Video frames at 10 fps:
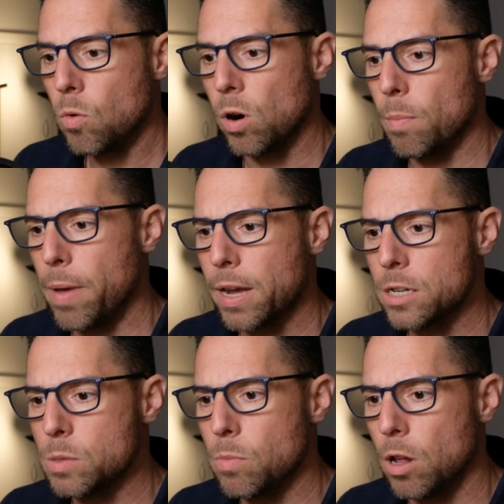or to make
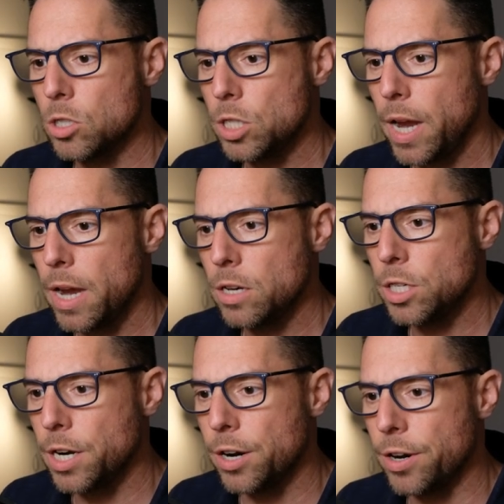a small
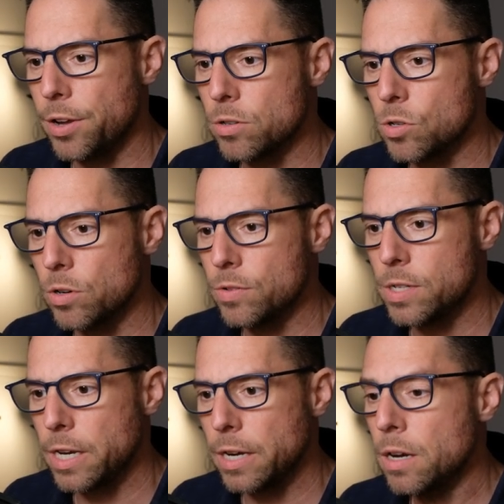change here, you can sort of
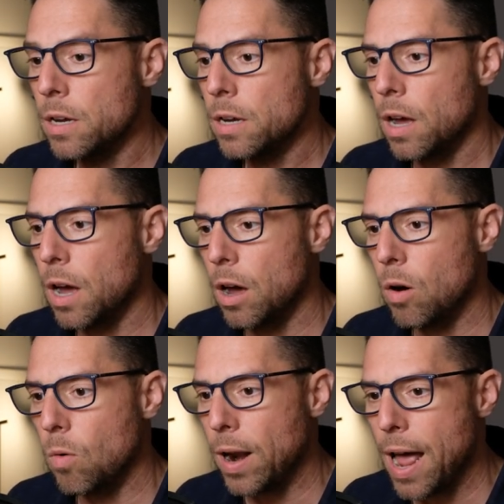see
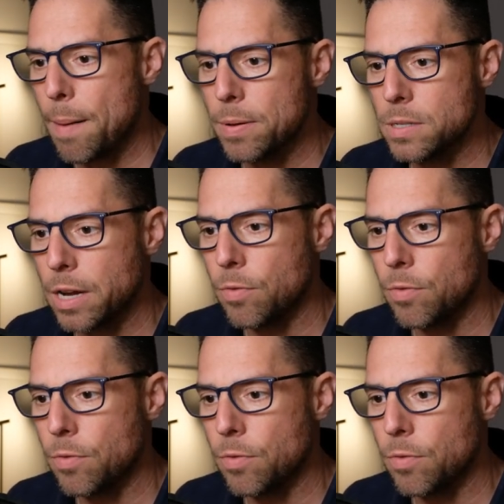uh, what happens.